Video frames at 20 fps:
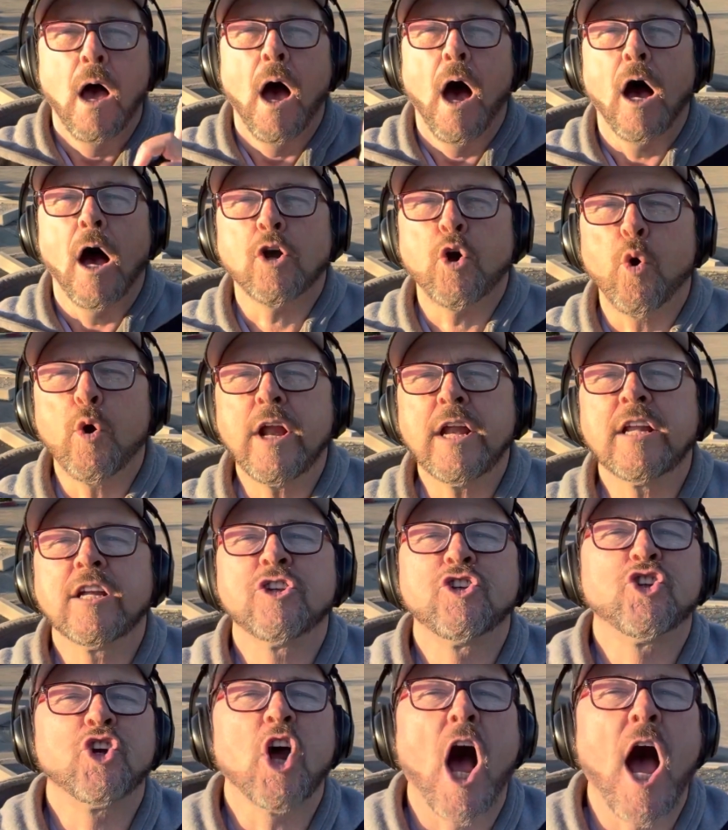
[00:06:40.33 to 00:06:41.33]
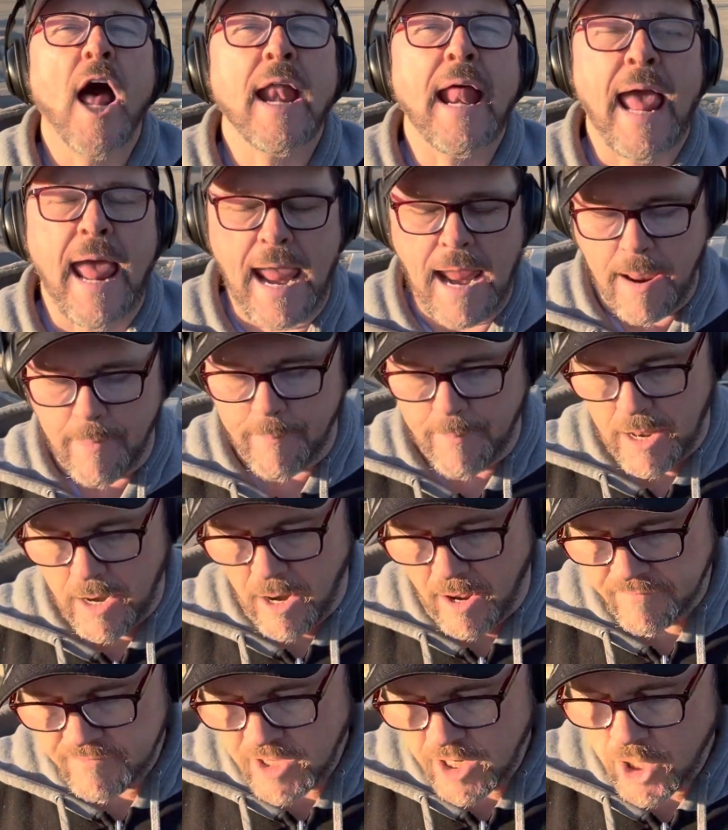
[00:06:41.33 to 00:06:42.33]
According to Jon
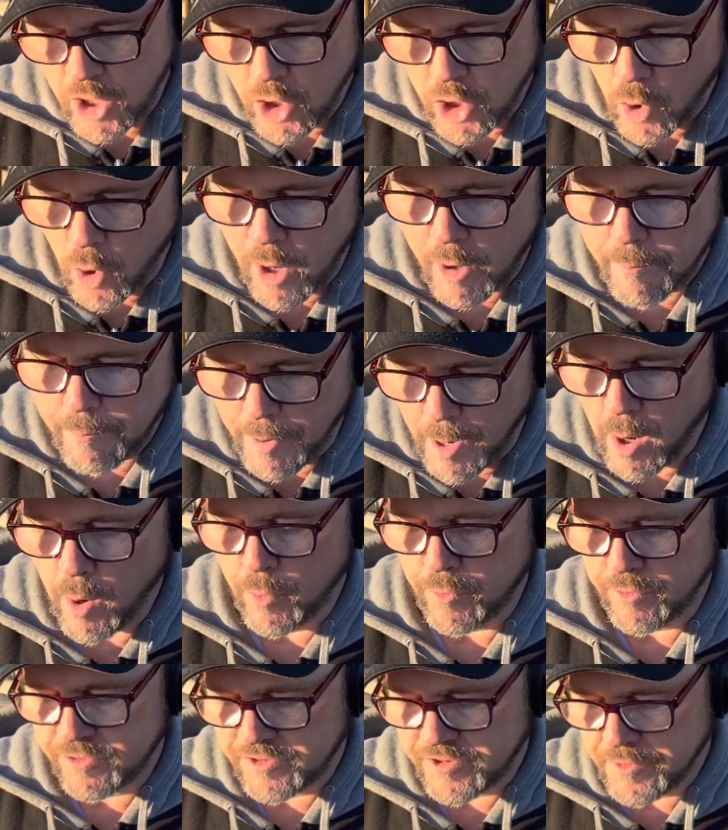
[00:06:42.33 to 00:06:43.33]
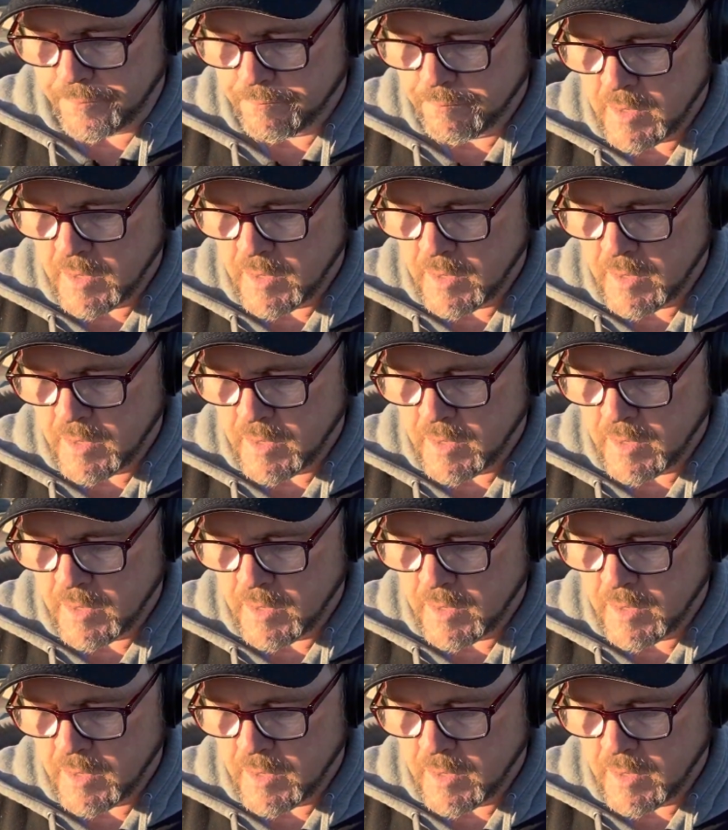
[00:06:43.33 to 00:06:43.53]
Heyman of the New York Post,